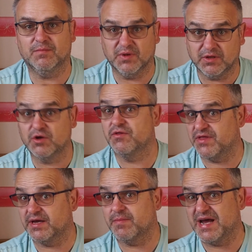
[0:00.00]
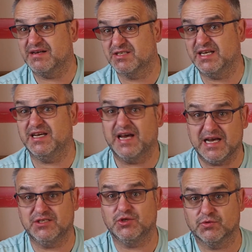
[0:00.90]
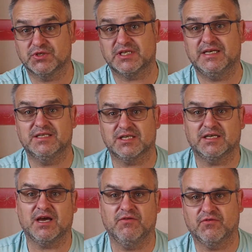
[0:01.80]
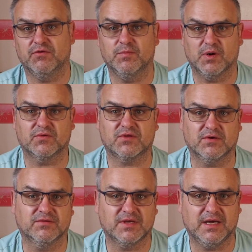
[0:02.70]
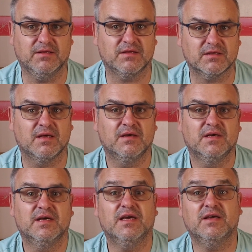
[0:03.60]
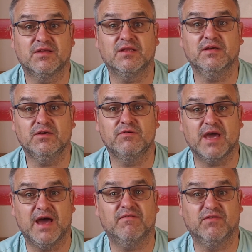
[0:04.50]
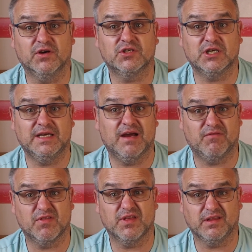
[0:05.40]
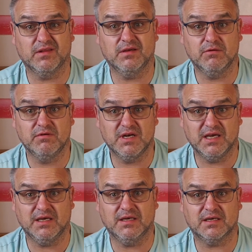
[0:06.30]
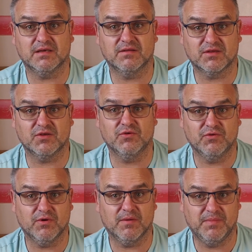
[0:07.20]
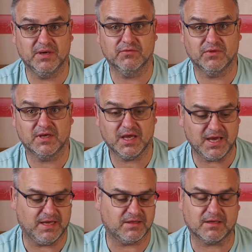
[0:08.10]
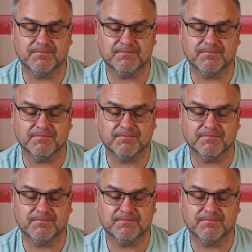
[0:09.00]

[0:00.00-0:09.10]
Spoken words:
But the good thing about it, as you'll see as I go through the box contents, is that you get virtually everything that you need to build the kit.